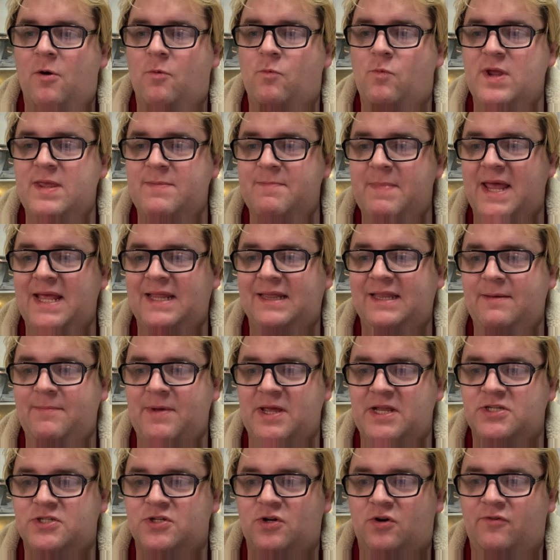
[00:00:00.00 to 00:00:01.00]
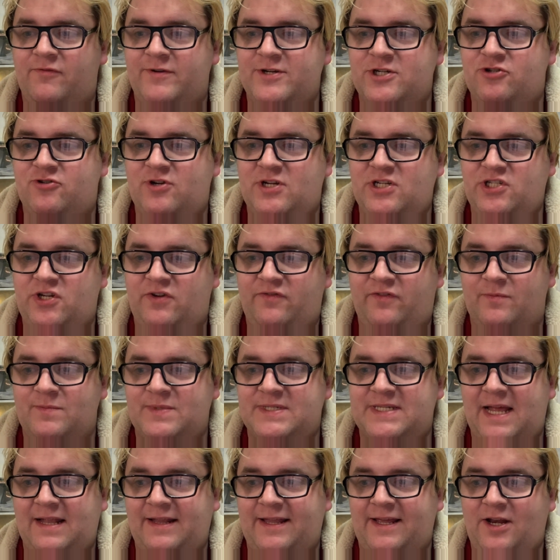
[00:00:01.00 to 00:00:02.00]
We may limit or restrict you from
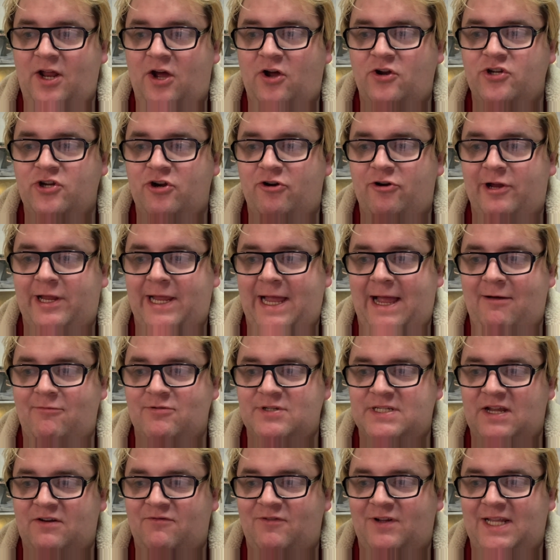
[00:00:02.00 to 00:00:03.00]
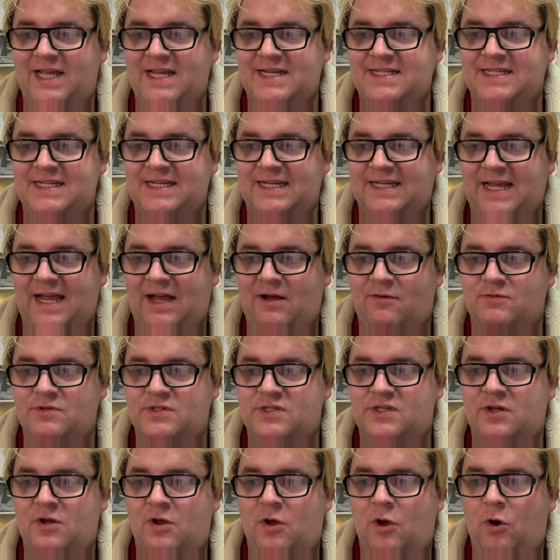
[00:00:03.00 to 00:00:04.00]
selling on your account and related
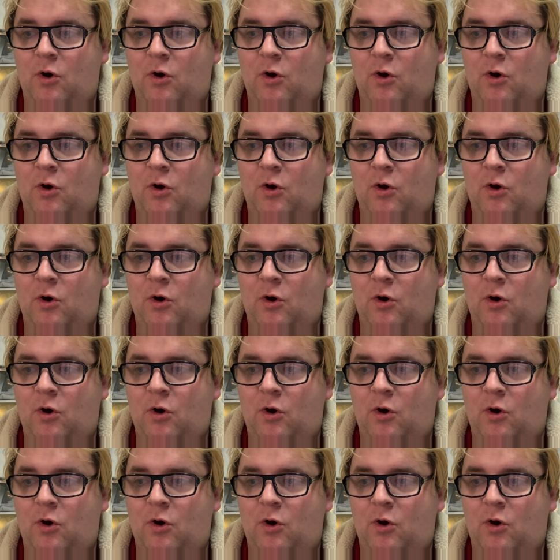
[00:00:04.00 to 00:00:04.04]
accounts,